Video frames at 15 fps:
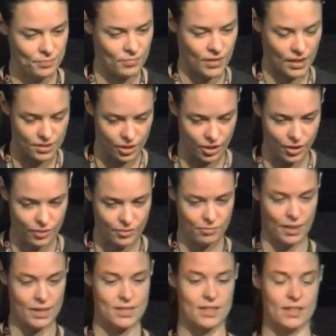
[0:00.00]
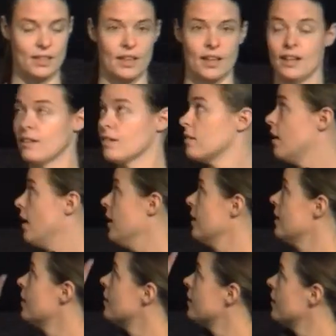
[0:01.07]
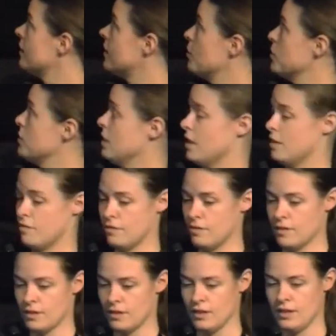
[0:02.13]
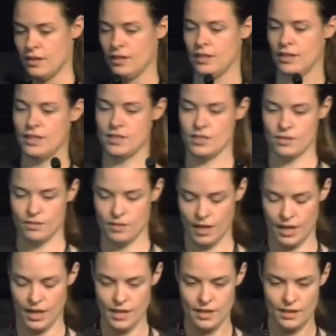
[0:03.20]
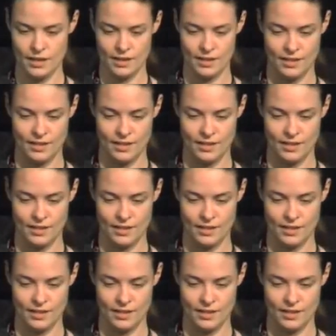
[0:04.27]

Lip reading: So basically, right, WTF is an array.